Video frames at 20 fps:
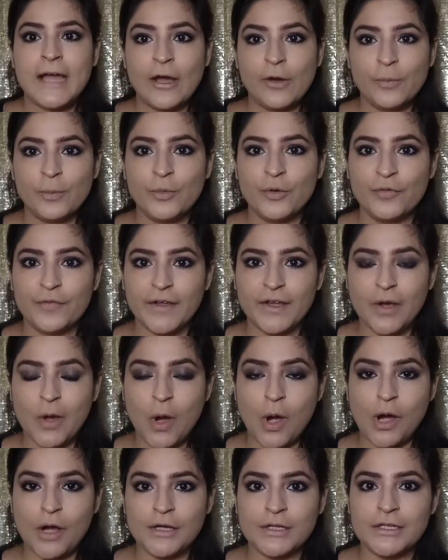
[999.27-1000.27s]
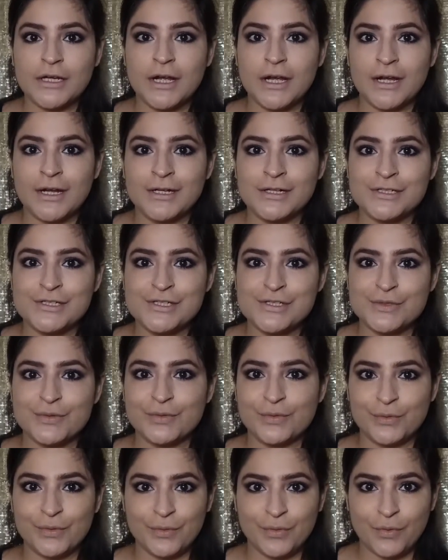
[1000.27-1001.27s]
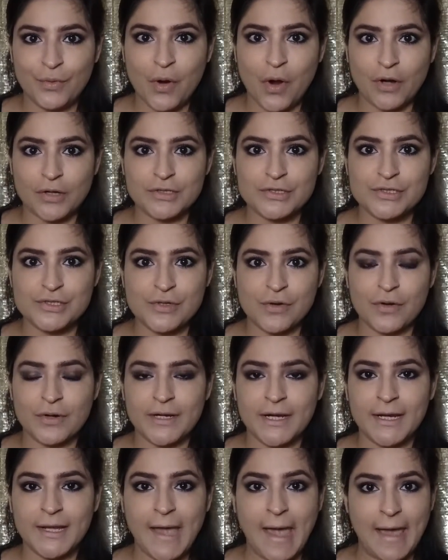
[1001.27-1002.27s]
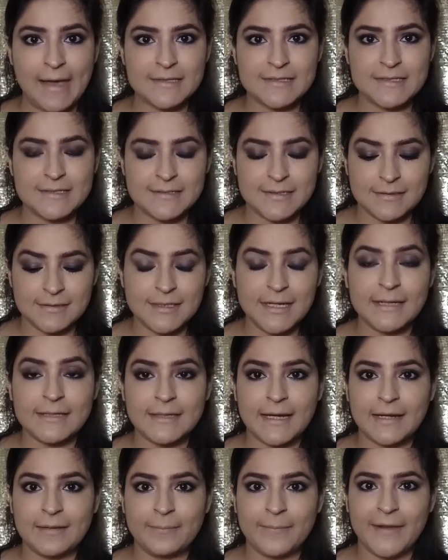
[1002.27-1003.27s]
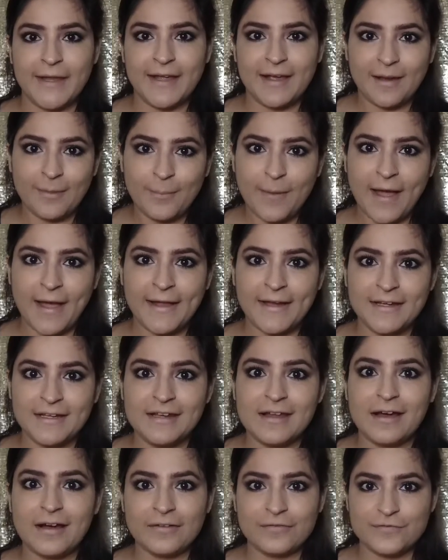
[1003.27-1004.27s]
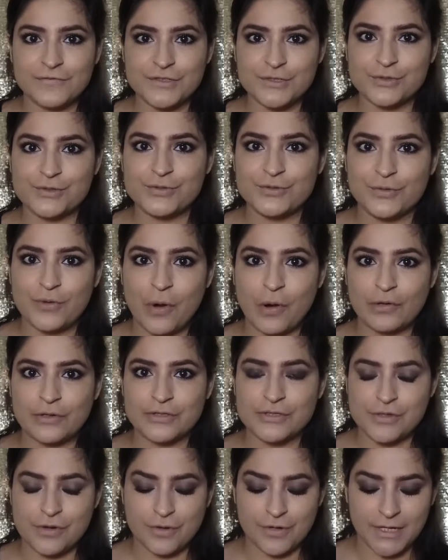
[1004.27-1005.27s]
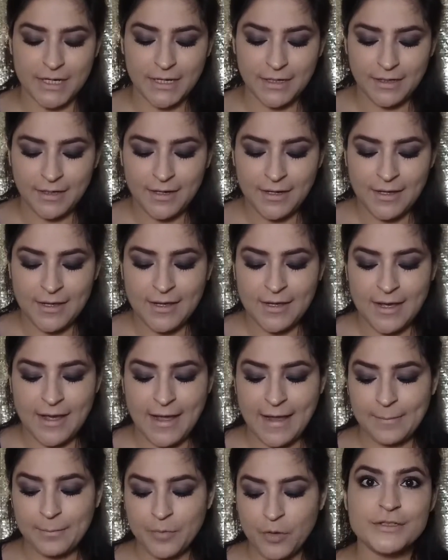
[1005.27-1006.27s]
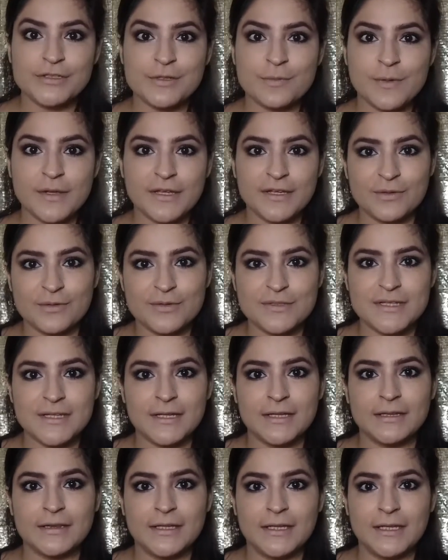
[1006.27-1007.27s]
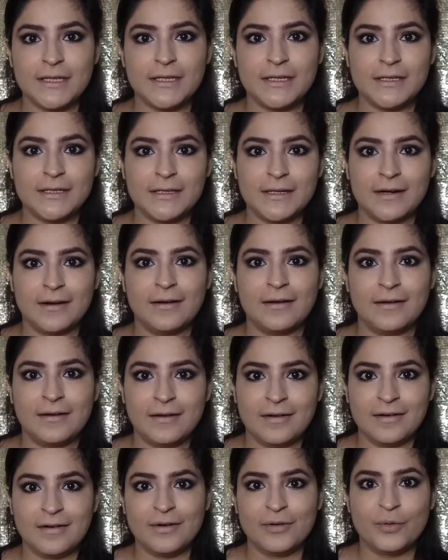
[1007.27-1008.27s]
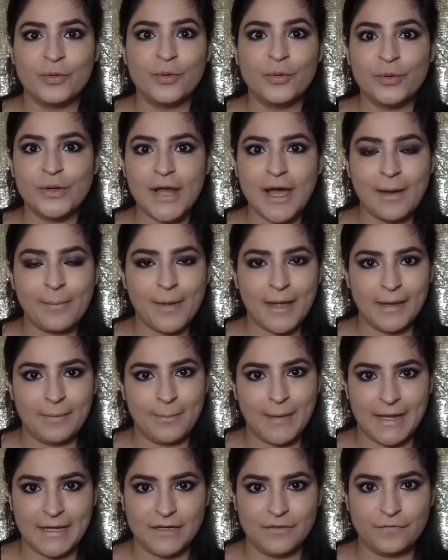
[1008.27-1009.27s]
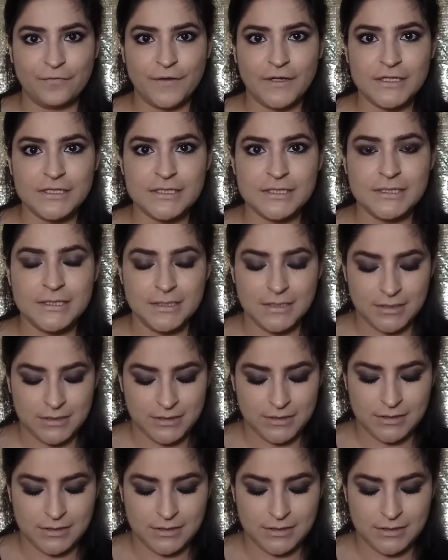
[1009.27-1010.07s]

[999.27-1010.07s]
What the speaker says: Now moving on to contouring. As it's a date night makeup, I love to do contouring. I'm going to be using the Hoola by Benefit.